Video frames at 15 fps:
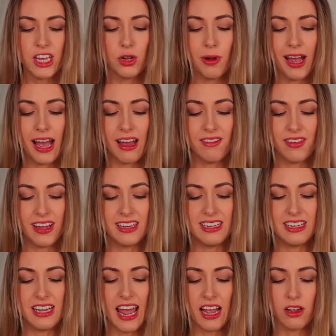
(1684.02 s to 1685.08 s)
you have a
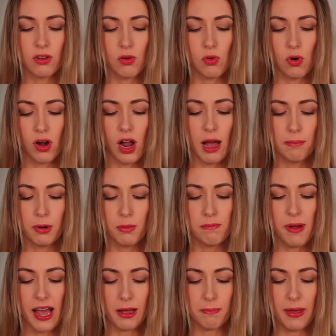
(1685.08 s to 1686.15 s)
neck or upper
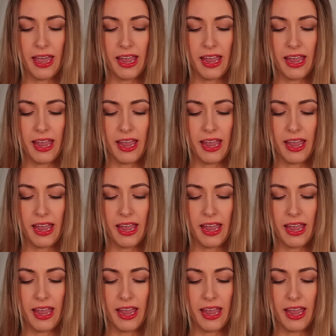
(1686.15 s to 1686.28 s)
back